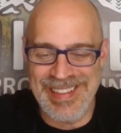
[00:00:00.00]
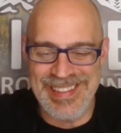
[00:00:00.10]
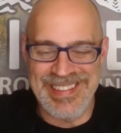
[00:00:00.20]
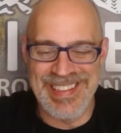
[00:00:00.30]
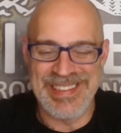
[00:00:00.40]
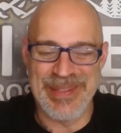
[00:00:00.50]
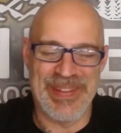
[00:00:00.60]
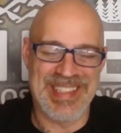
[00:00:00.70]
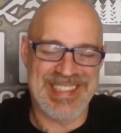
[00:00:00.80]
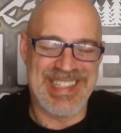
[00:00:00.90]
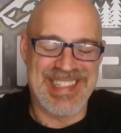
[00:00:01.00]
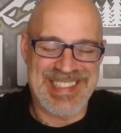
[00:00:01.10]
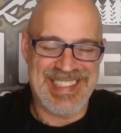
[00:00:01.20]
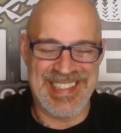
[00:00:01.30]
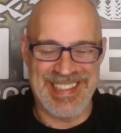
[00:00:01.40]
None your
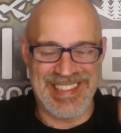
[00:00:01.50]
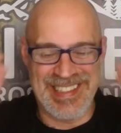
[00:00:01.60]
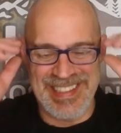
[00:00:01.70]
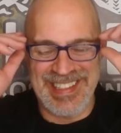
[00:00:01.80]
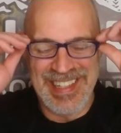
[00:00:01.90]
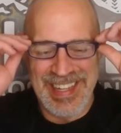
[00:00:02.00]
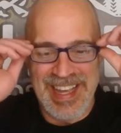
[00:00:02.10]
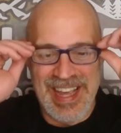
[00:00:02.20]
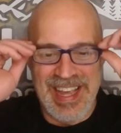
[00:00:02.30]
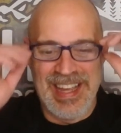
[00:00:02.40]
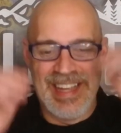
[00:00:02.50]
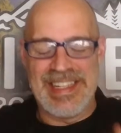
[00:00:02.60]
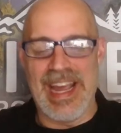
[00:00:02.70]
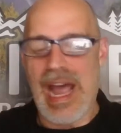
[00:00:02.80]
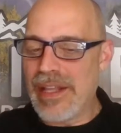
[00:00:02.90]
business.
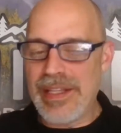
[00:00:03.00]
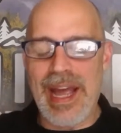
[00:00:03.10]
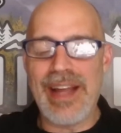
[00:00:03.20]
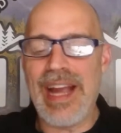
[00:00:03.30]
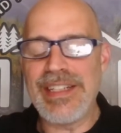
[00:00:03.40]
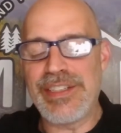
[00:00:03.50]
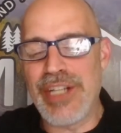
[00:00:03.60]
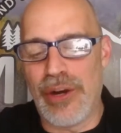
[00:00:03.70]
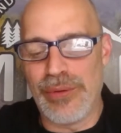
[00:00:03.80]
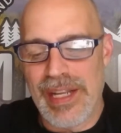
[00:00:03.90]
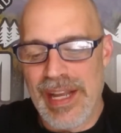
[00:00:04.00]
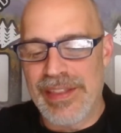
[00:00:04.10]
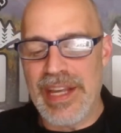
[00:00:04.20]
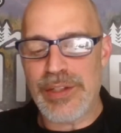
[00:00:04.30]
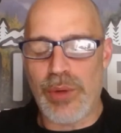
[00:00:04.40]
Yeah, I don't.
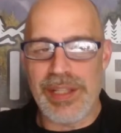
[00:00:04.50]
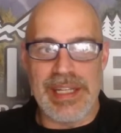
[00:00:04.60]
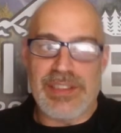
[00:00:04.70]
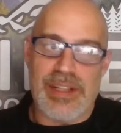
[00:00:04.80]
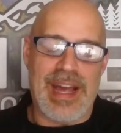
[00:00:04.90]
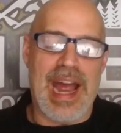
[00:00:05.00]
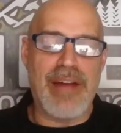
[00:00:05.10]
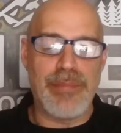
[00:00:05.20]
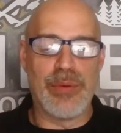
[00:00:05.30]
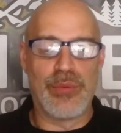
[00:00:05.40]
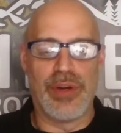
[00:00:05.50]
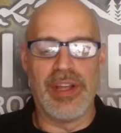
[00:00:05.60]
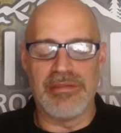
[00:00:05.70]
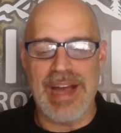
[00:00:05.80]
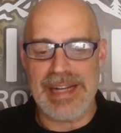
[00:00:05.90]
That's one of the things. I've been
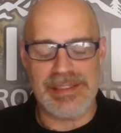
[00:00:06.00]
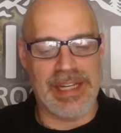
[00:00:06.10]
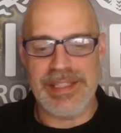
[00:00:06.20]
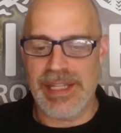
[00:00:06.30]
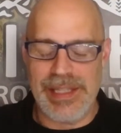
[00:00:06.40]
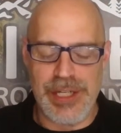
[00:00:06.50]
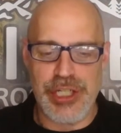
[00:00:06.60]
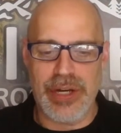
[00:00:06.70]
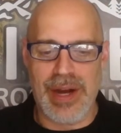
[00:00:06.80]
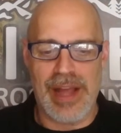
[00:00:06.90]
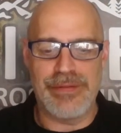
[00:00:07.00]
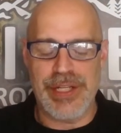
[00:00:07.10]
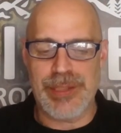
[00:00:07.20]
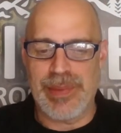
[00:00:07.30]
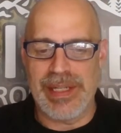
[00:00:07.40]
really lax. Like I said, this year I've
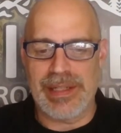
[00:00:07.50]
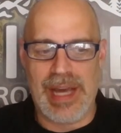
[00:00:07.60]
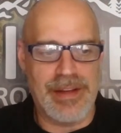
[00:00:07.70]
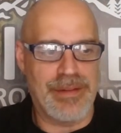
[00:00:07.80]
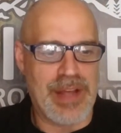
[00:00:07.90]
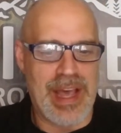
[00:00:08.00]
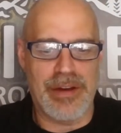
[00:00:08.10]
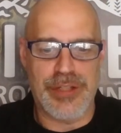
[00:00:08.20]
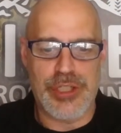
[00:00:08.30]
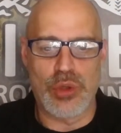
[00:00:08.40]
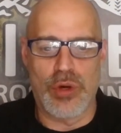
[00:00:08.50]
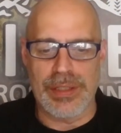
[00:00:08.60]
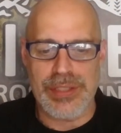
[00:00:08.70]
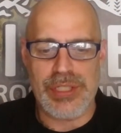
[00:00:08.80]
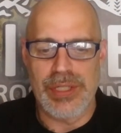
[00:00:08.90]
just been kind of out of
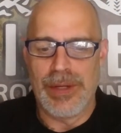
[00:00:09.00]
sorts